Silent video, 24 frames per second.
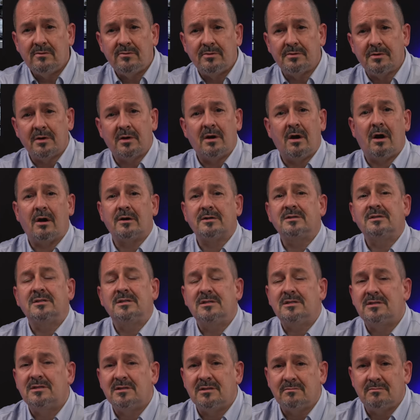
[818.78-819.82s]
for the car
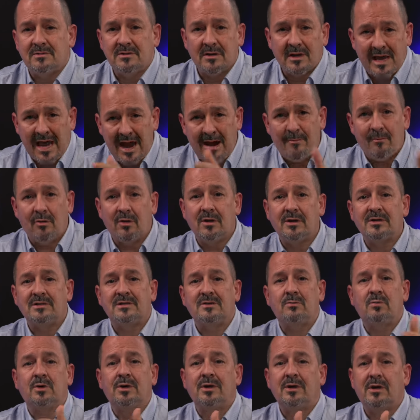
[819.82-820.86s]
systems, the cameras
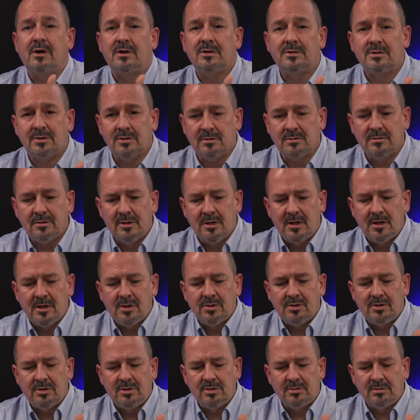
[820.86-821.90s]
and whatnot to
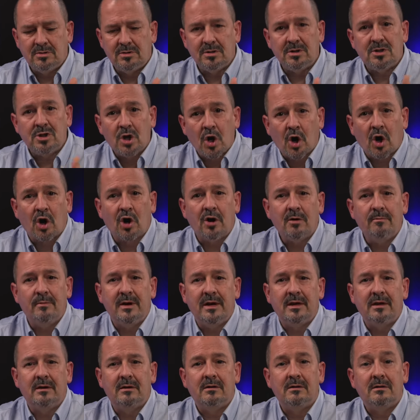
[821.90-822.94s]
to
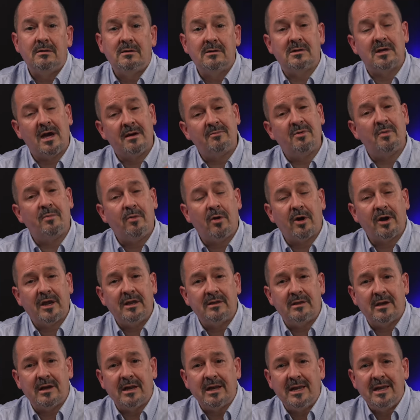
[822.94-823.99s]
determine the type of parking
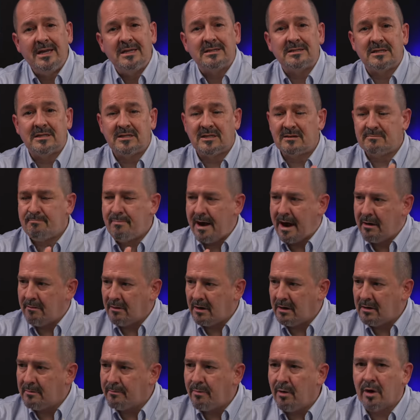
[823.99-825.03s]
that it is. Is it
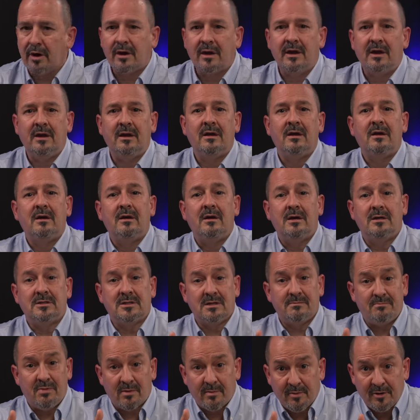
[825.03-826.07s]
parallel parking? Is
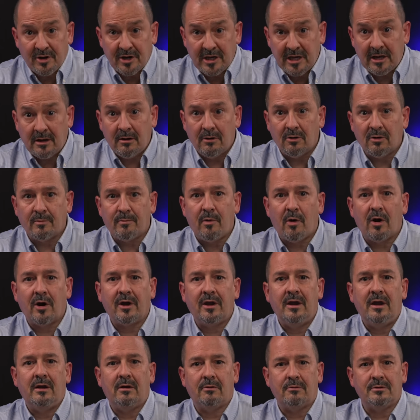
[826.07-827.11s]
it perpendicular
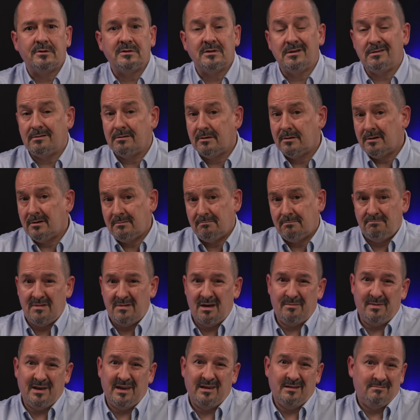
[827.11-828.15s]
parking? Or is it
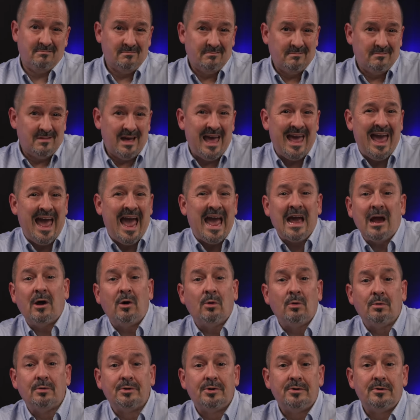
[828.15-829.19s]
maybe
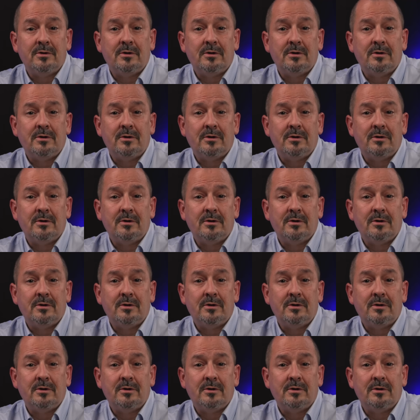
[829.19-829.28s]
angled?